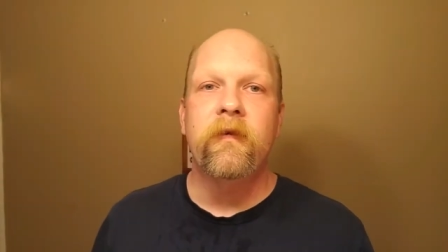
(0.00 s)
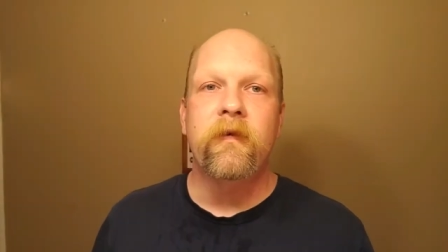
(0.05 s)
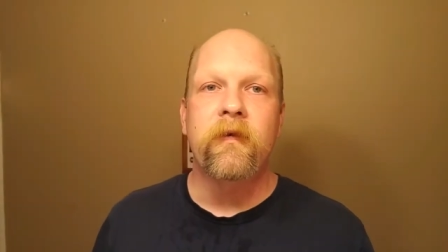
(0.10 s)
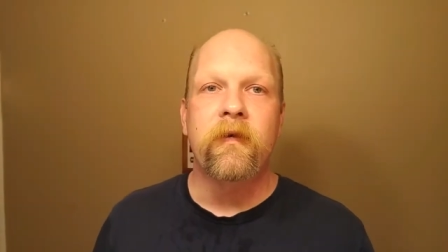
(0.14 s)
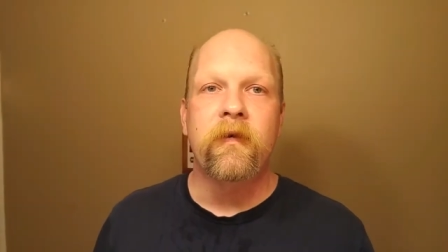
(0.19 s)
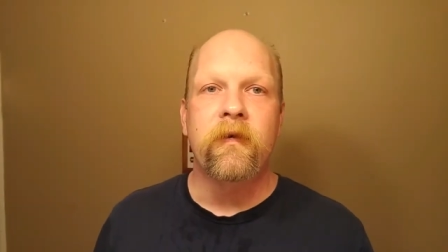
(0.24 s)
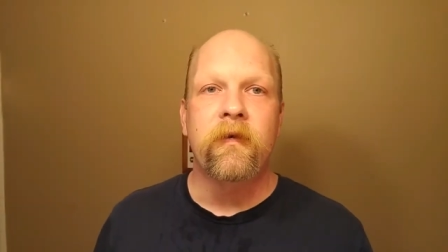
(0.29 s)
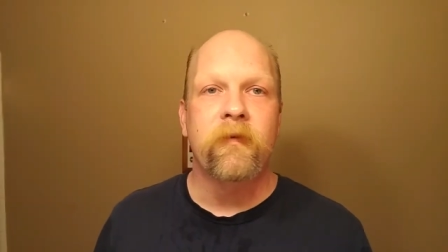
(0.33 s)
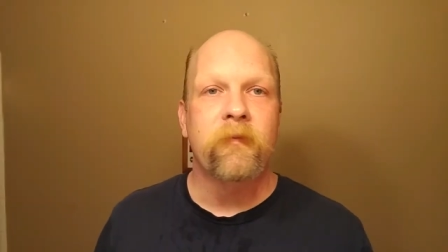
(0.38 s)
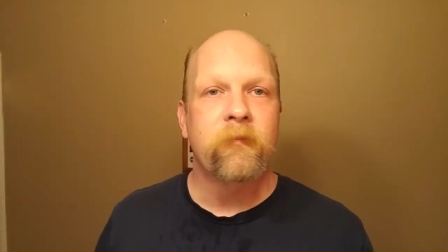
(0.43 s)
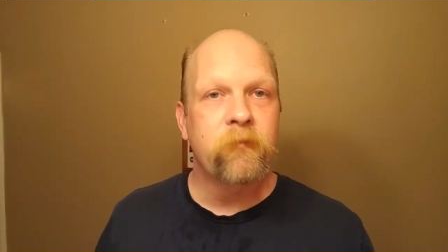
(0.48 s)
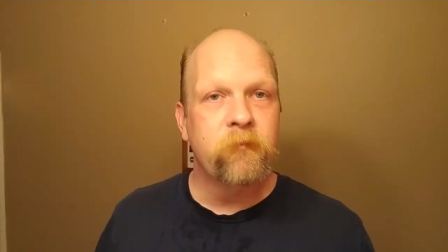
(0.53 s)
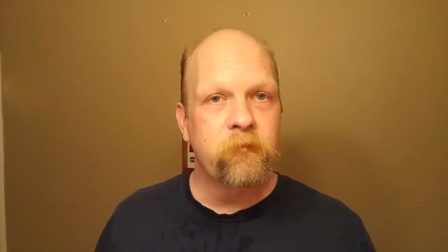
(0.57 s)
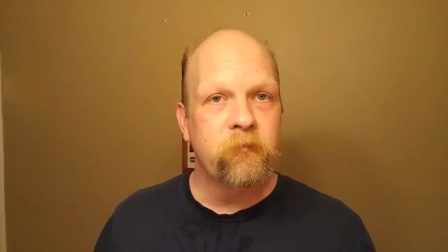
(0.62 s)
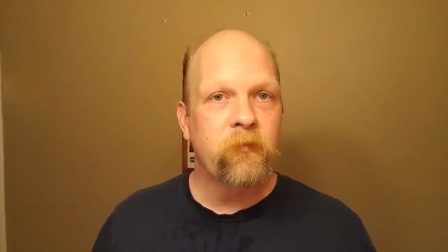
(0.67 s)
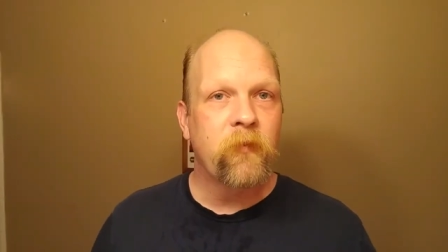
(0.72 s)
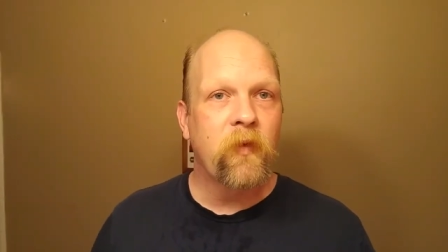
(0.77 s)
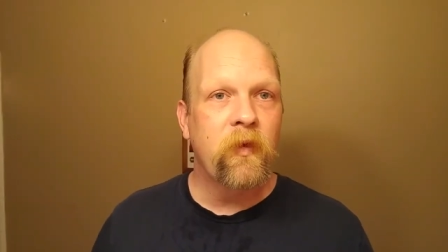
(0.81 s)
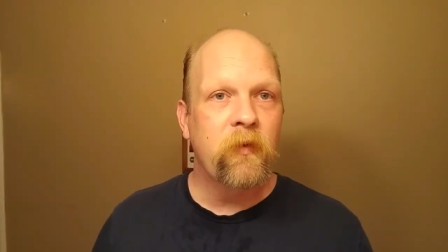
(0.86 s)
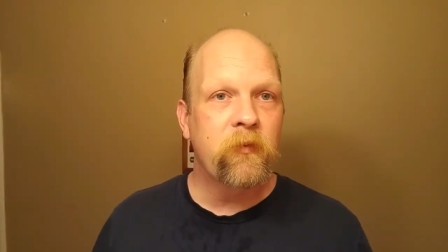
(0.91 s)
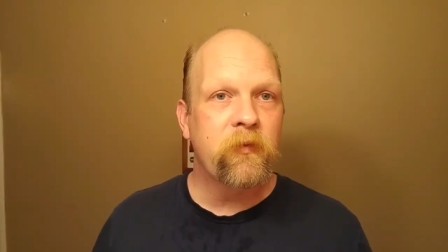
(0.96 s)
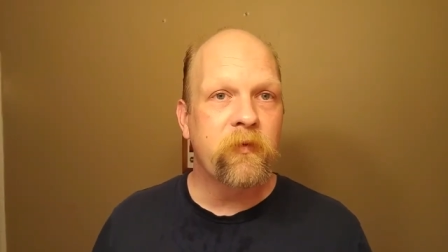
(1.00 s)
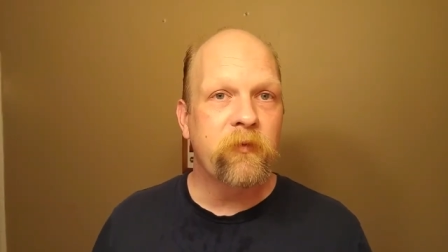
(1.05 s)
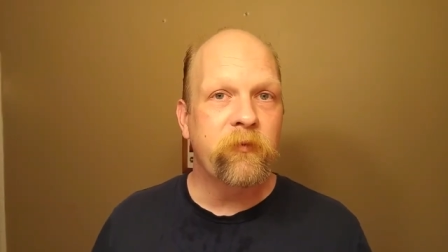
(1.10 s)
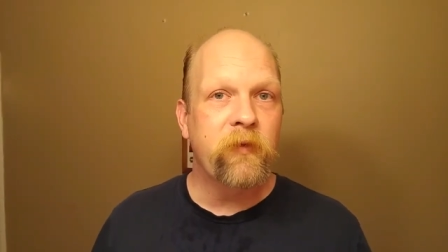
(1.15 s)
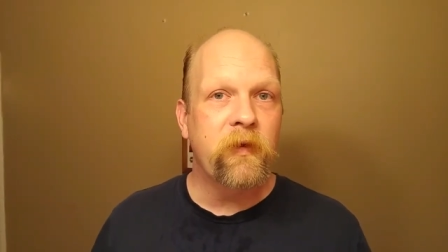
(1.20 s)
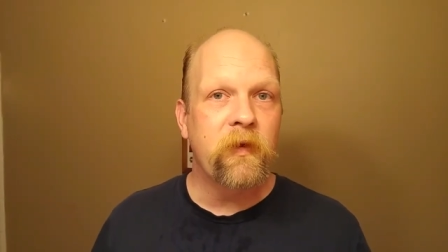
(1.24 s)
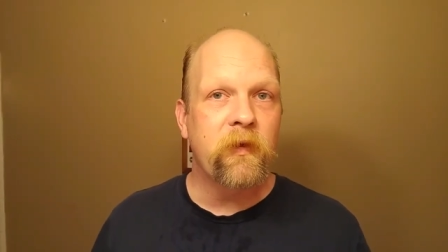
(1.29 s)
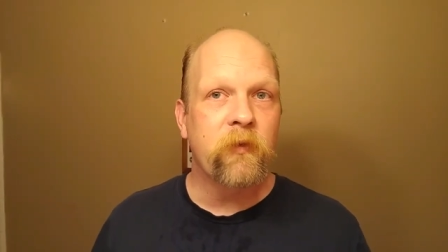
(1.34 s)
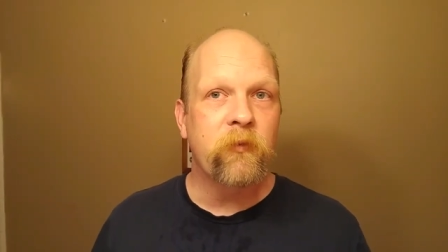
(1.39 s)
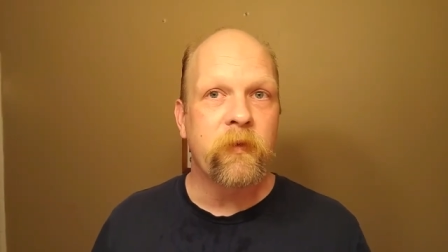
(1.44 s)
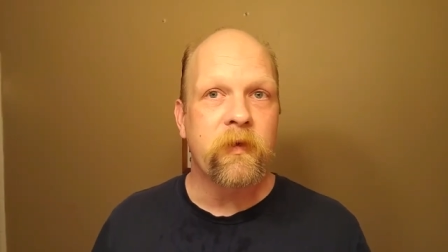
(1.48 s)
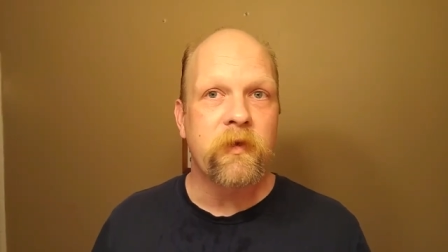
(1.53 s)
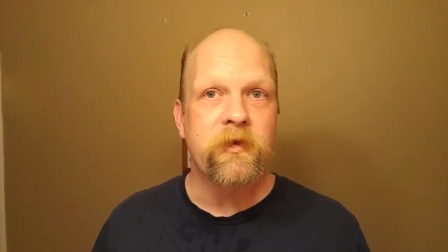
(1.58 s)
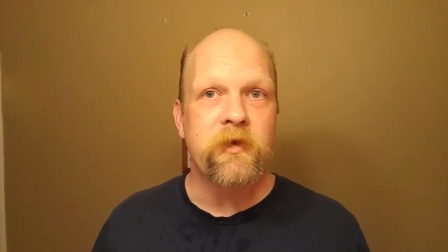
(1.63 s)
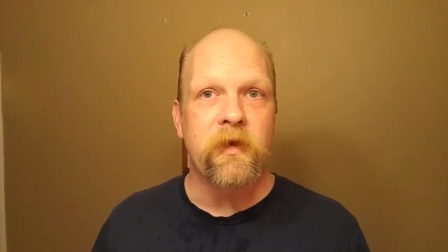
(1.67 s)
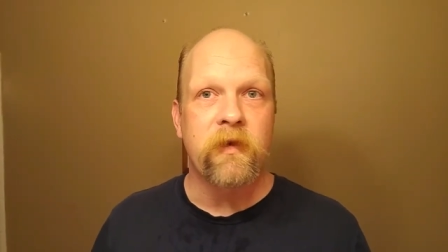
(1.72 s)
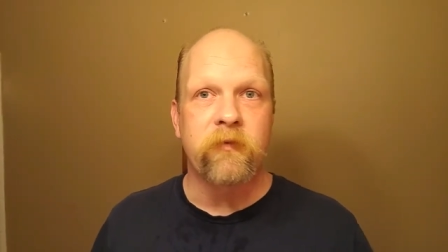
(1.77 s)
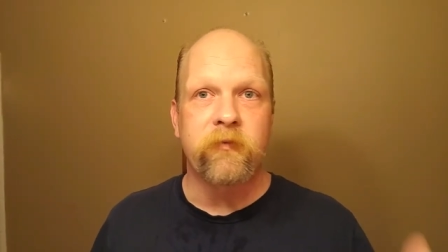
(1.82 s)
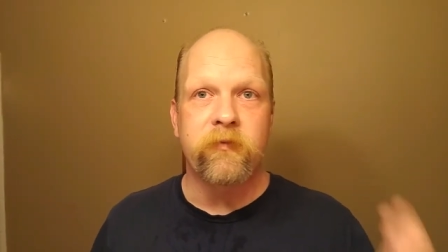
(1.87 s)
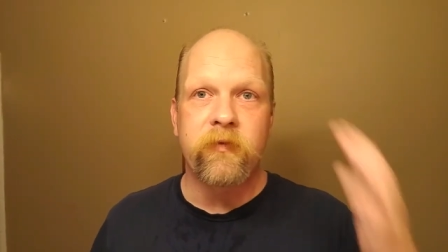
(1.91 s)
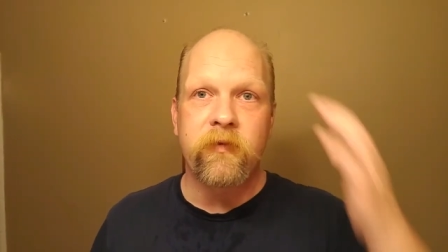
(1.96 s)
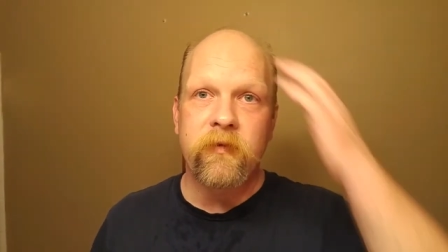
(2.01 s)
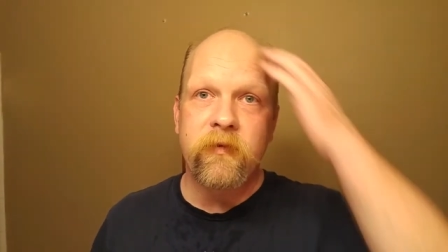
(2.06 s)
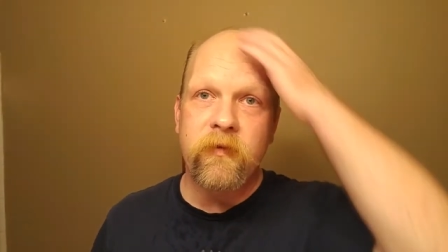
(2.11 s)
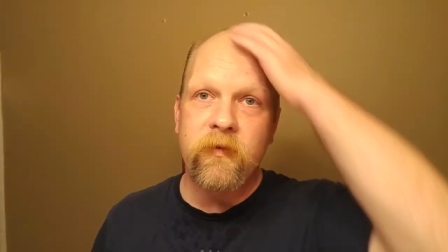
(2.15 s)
Uh, it was a fairly quick shave.